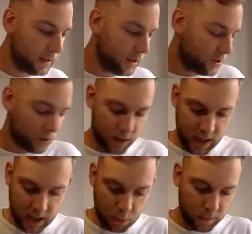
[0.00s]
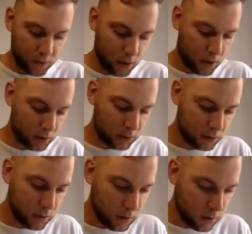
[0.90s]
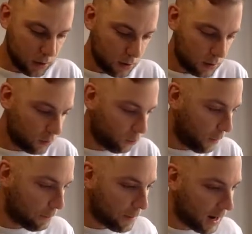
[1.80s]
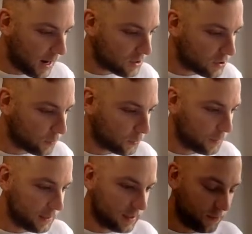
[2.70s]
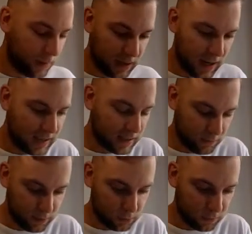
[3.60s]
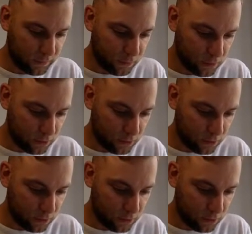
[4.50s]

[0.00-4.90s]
So here we've got 1 minus the probability of being less than or equal to 4.